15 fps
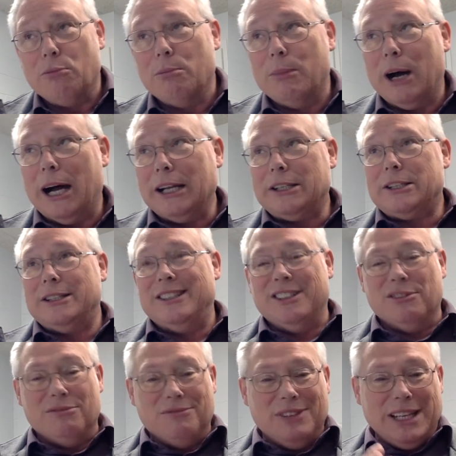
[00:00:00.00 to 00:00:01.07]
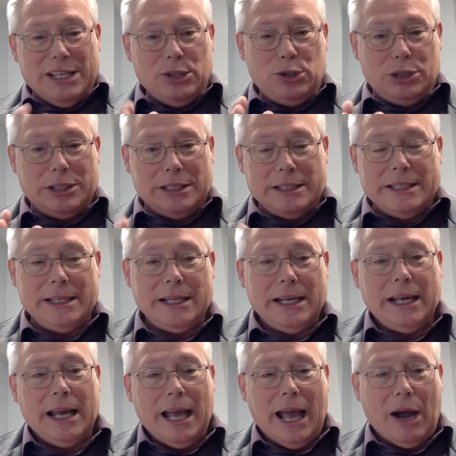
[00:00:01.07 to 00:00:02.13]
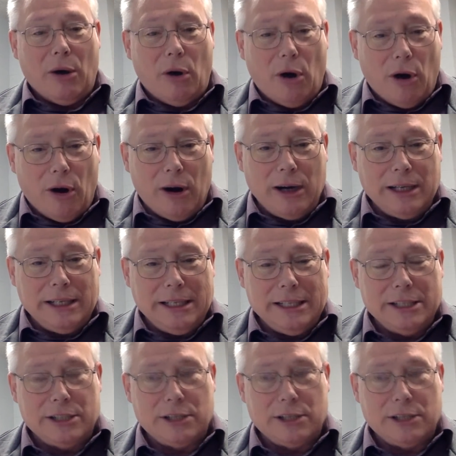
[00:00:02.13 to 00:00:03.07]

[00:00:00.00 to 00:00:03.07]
much division, how hard it is